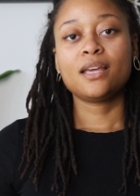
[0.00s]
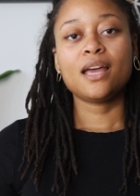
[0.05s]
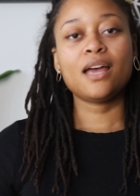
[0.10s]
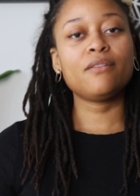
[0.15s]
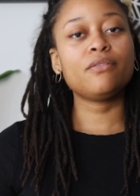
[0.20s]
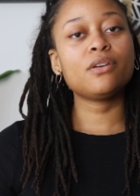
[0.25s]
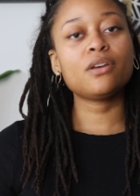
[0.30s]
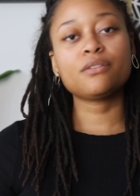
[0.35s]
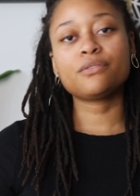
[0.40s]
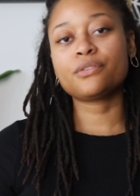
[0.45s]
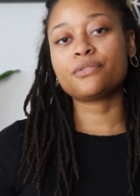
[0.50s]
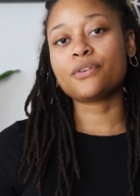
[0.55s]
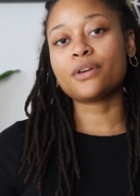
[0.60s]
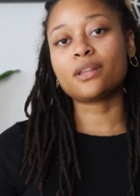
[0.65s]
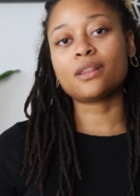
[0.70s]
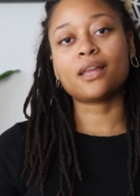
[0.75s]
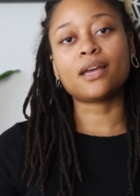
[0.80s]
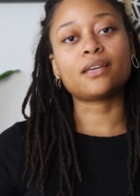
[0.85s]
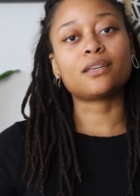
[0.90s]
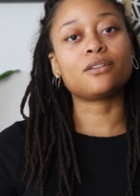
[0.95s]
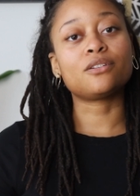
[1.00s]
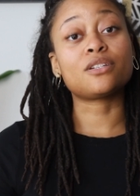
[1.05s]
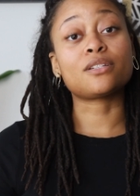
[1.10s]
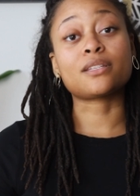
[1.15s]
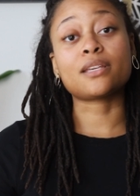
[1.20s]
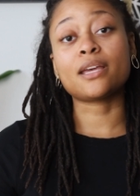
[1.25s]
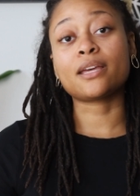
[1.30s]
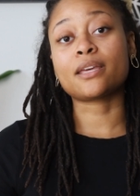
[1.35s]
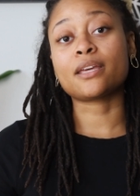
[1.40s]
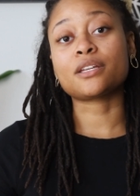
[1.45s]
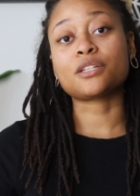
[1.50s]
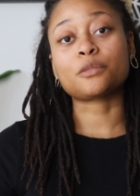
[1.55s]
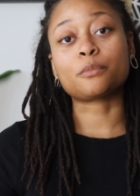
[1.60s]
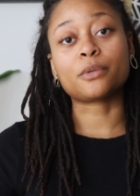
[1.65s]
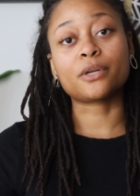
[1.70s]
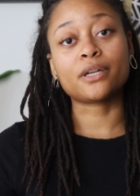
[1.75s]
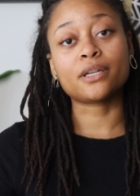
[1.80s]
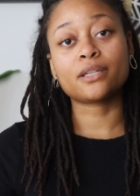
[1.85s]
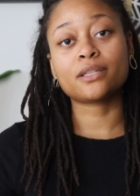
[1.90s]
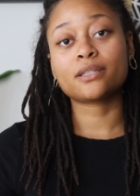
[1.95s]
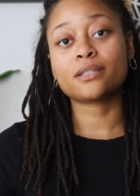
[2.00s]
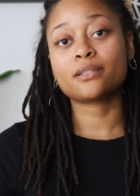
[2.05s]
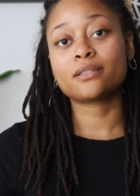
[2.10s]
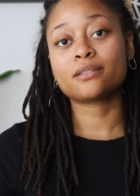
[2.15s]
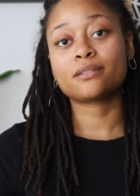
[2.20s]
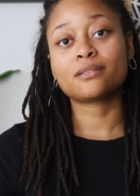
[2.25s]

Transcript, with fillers: Have you ever felt like you just can't catch a break?